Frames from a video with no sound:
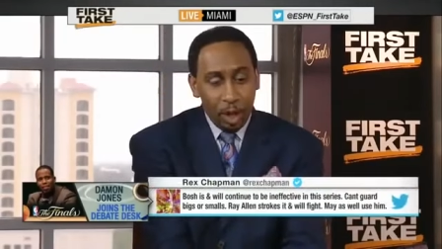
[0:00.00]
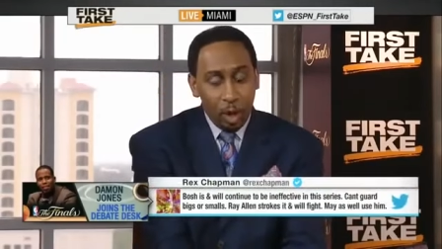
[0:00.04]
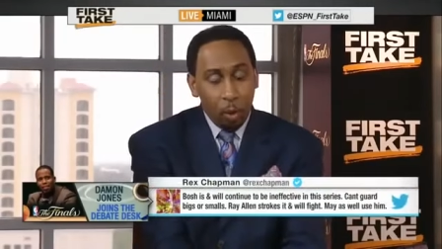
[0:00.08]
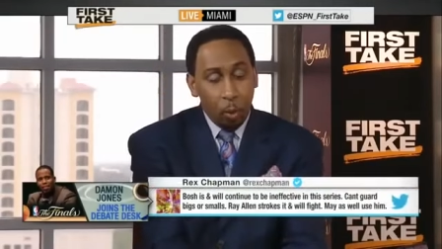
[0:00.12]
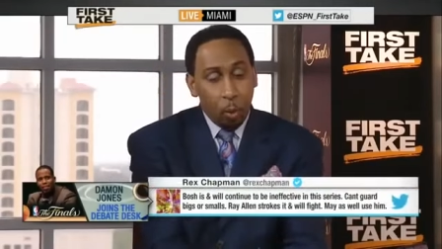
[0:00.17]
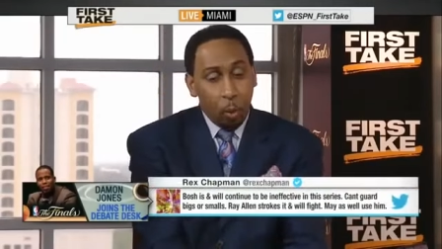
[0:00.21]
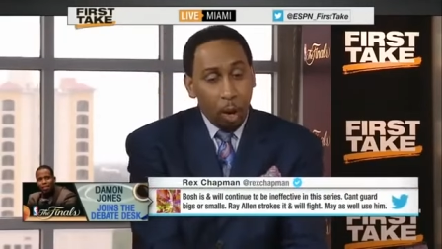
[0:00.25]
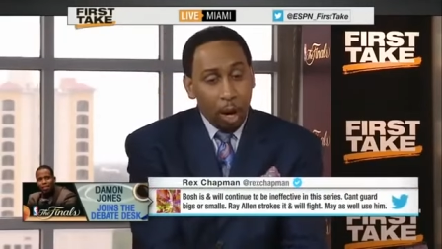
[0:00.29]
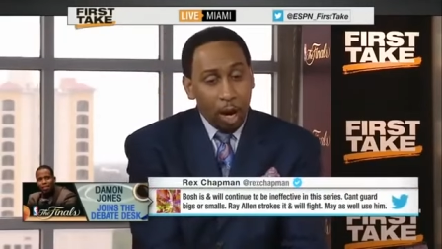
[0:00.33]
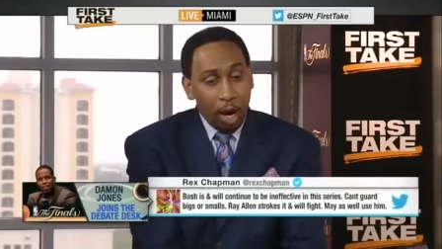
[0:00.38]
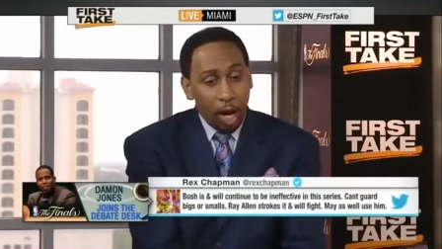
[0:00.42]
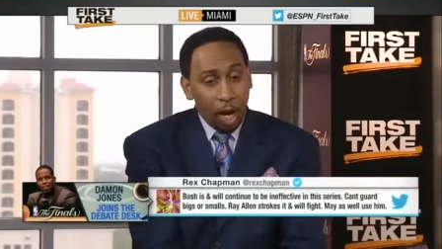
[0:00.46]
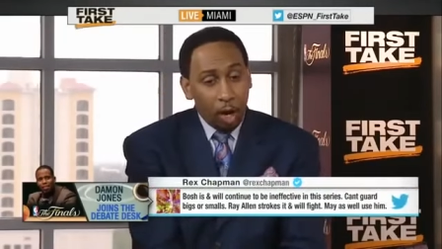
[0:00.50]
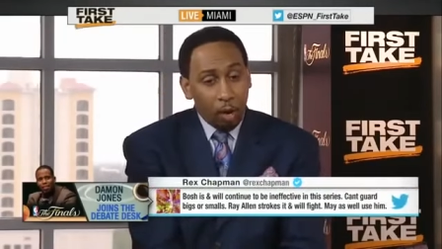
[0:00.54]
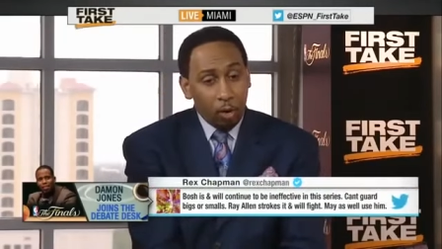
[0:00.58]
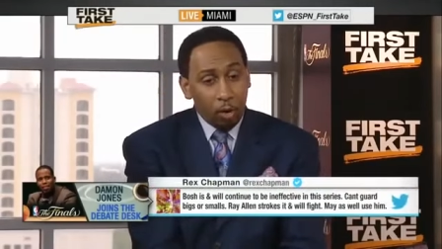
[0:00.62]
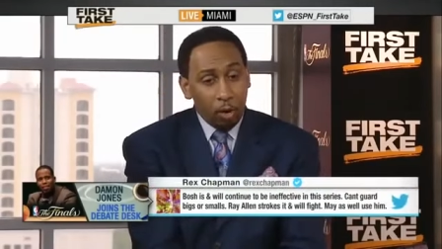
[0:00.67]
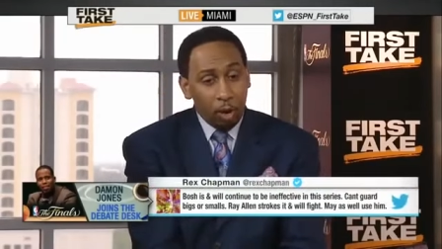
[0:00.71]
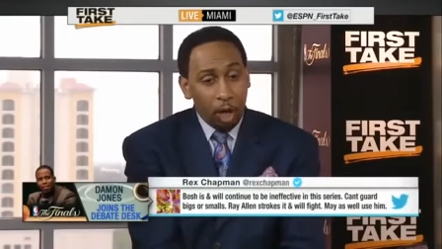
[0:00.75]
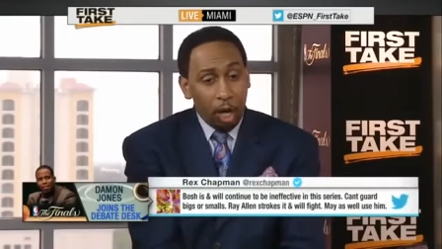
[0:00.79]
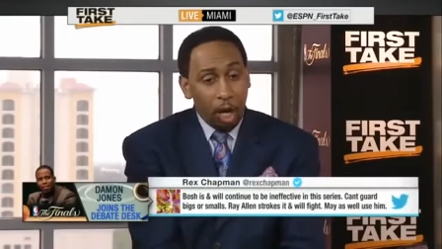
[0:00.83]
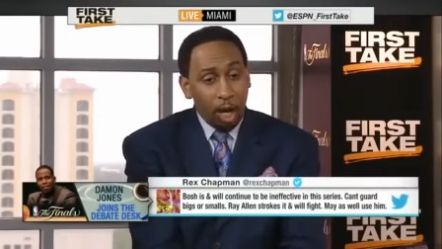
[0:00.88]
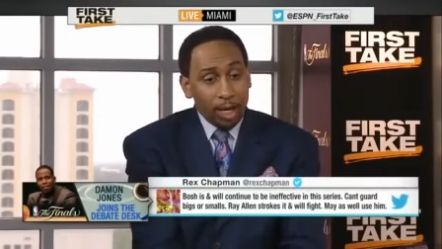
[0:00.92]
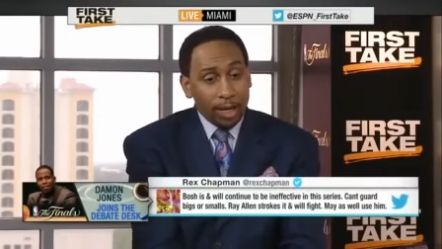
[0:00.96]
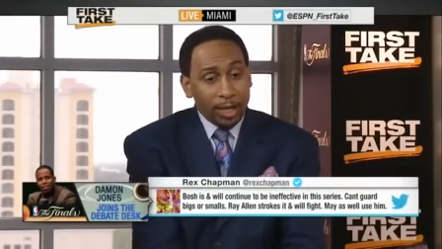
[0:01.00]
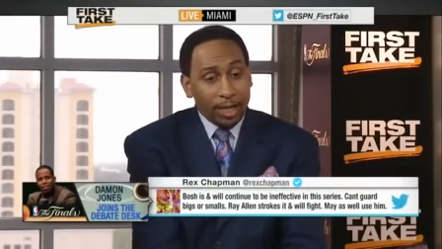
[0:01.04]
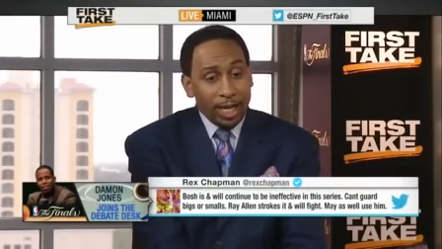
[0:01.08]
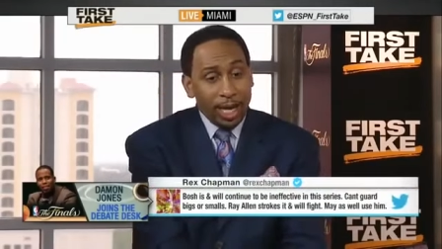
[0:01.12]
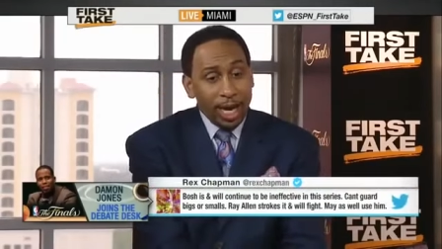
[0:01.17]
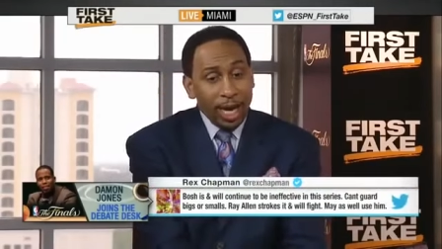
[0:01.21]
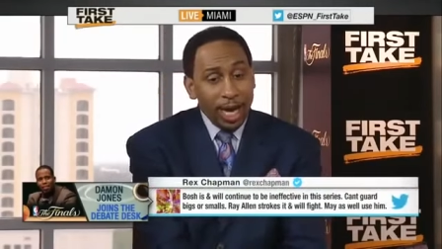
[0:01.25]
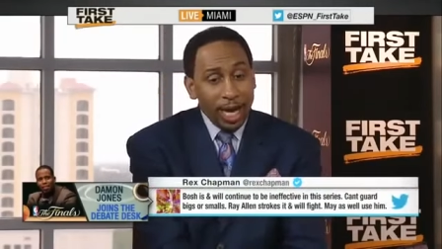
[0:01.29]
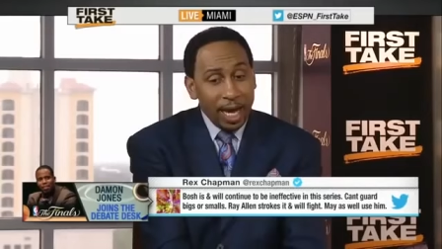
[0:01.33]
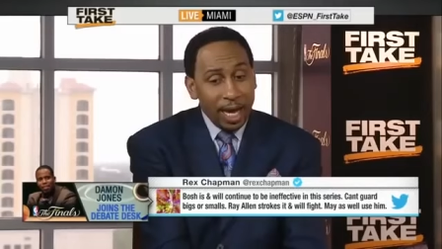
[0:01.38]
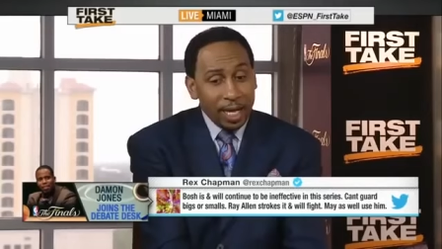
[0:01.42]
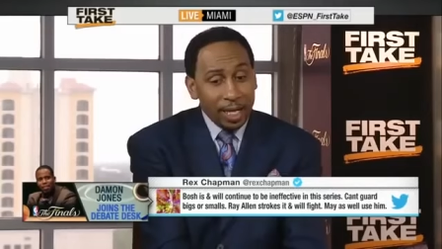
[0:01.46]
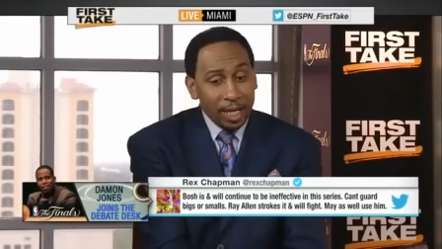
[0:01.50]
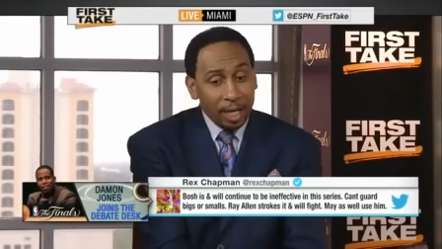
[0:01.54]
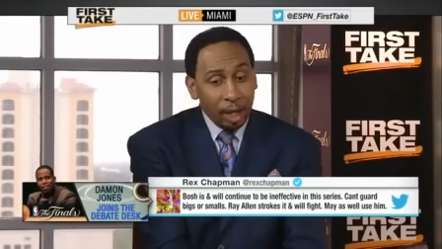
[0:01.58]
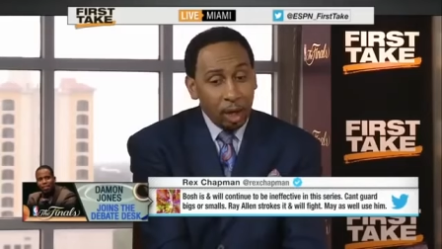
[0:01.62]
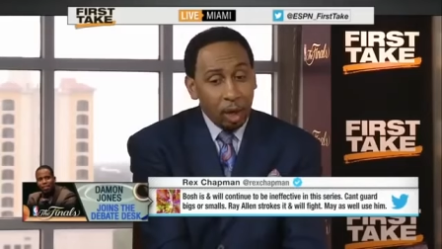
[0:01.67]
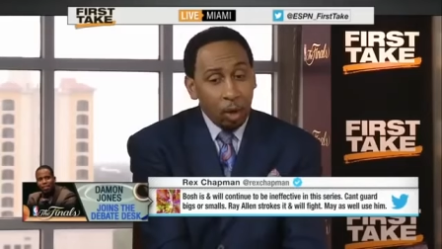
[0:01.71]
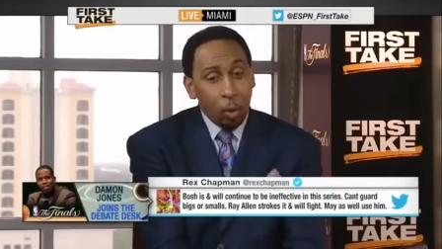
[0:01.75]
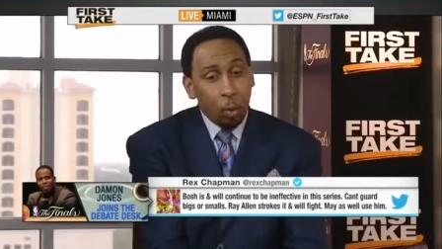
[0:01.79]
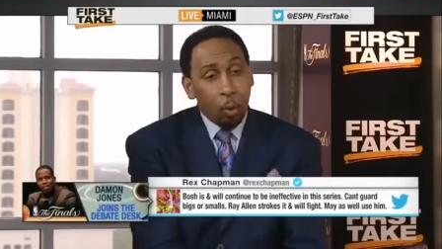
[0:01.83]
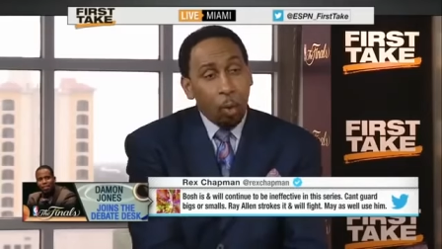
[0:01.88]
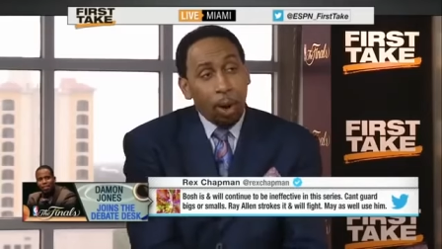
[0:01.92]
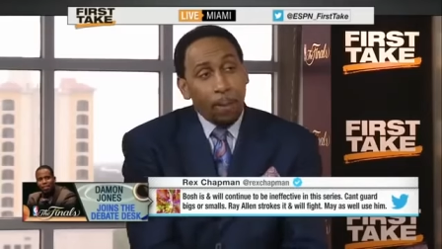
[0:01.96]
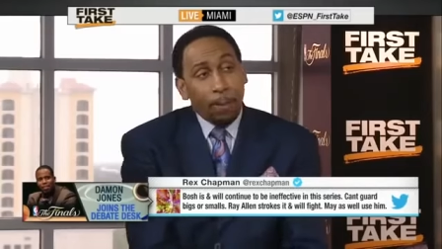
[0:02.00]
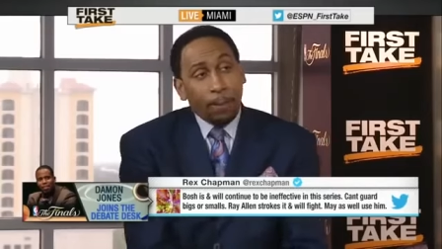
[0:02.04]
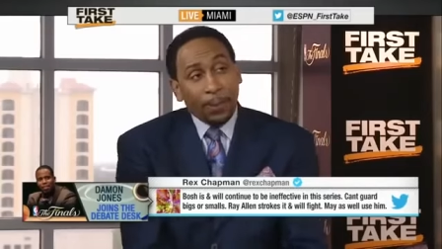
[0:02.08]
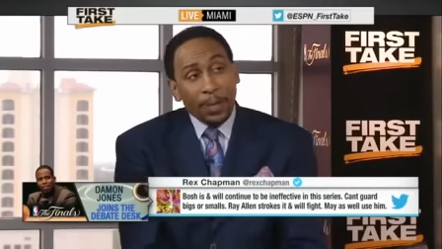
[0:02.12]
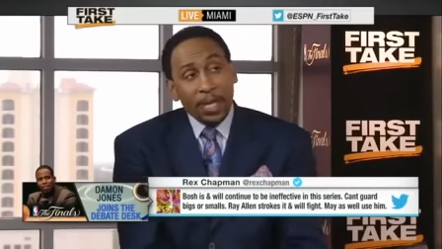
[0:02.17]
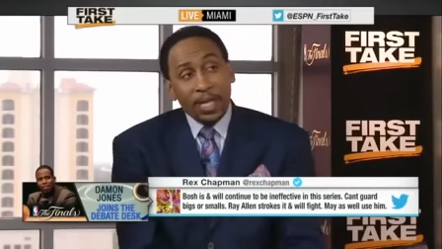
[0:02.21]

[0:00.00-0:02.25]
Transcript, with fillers: Well, again, what